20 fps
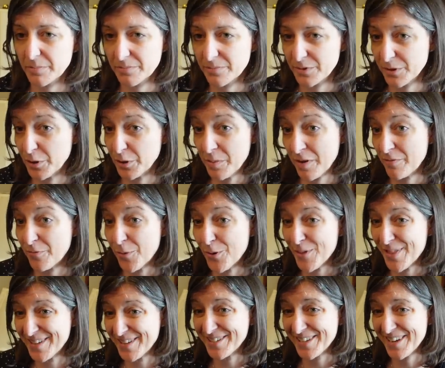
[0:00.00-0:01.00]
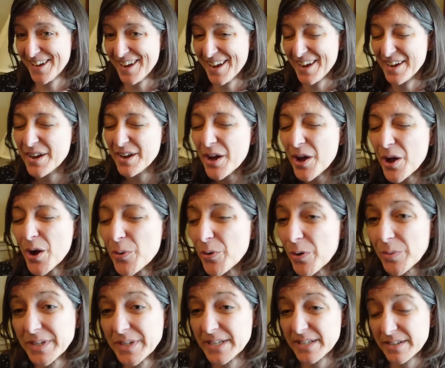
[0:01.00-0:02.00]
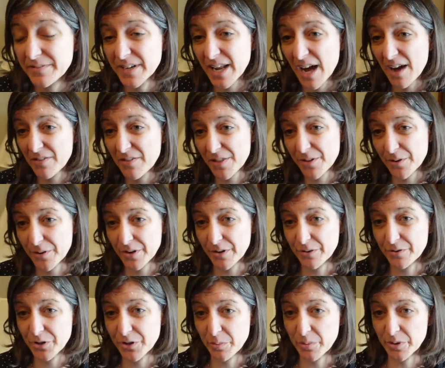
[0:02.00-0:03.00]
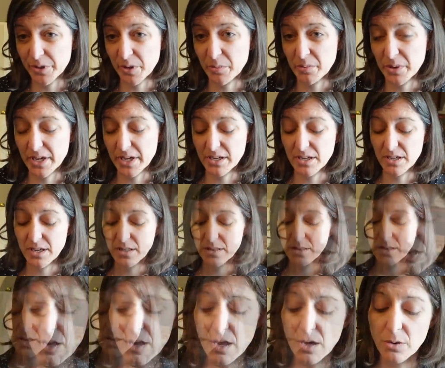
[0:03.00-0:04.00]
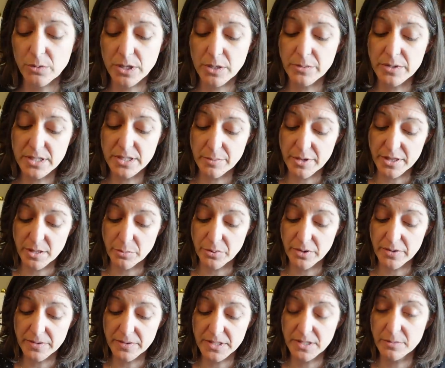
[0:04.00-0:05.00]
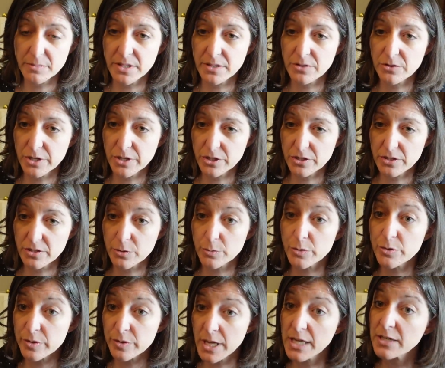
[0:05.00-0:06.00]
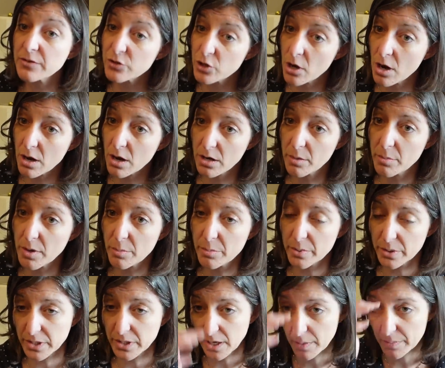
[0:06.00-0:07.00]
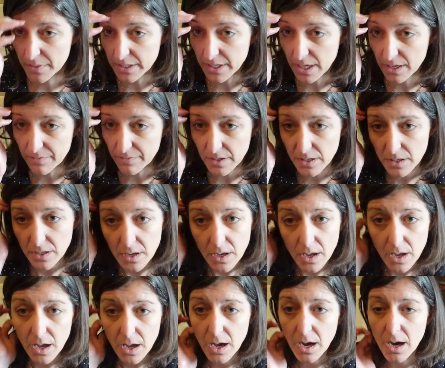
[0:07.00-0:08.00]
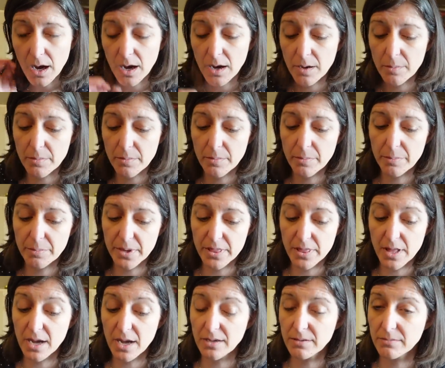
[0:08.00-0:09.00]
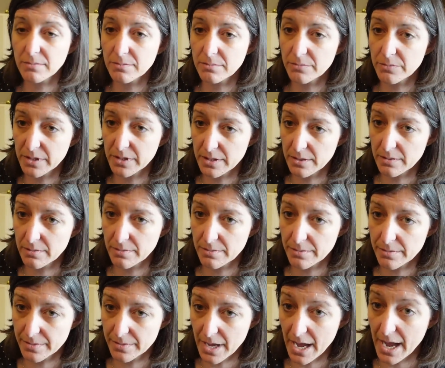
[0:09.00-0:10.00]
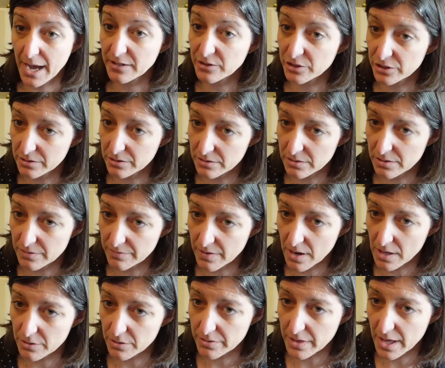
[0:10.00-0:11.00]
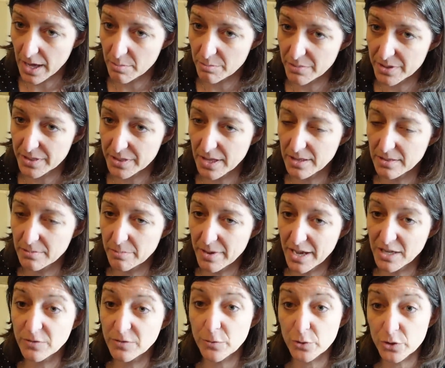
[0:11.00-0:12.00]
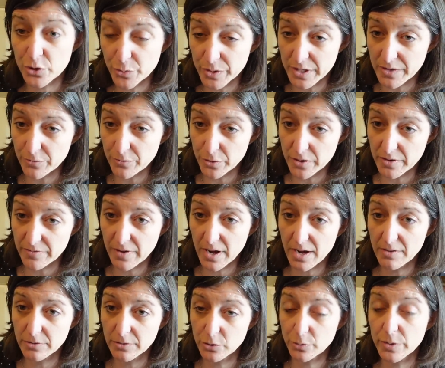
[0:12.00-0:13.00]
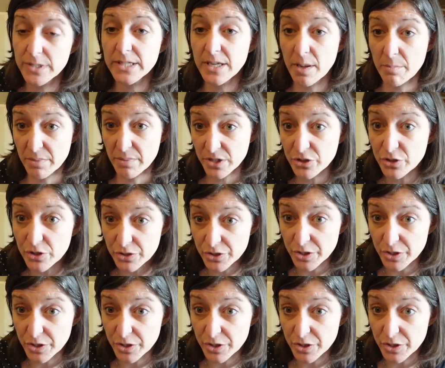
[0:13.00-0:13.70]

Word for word: it's only my 4th NDAA, where we didn't even have a 30-year shipbuilding plan. And what I would say about the previous administration is there was a lot of talk about building up the Navy, but not really the action to follow that. But then Battle Force 2045, which was an ambitious